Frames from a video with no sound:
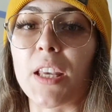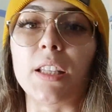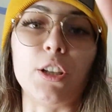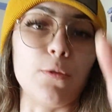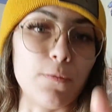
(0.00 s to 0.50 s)

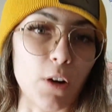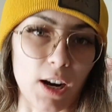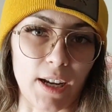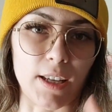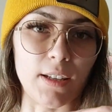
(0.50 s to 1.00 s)
and then you
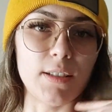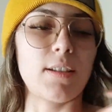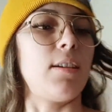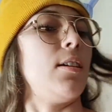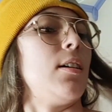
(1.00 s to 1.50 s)
fry
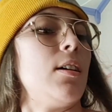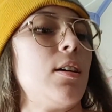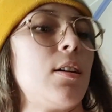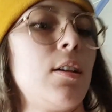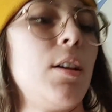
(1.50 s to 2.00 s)
it.
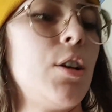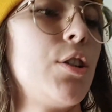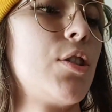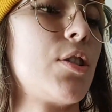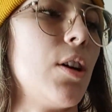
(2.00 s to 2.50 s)

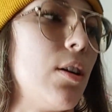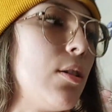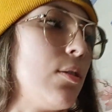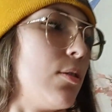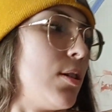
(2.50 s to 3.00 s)

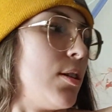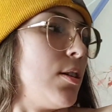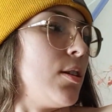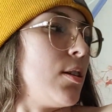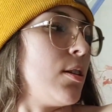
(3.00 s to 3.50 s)
So
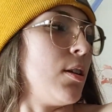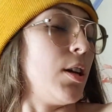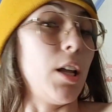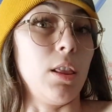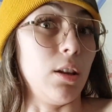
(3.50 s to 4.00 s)

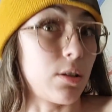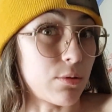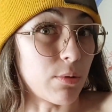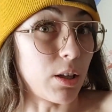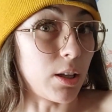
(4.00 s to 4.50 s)
it
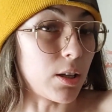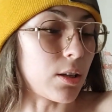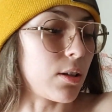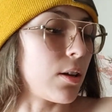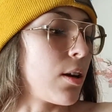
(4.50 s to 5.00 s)
looks really
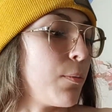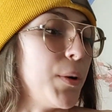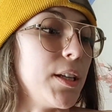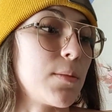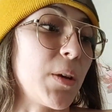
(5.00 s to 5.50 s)
good,
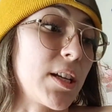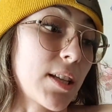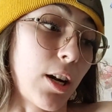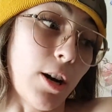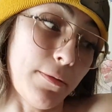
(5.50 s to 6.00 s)
but it's
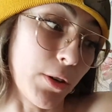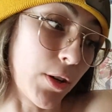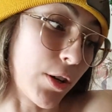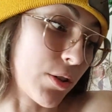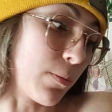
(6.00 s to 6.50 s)
because I
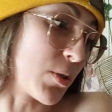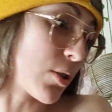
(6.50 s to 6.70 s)
offered her some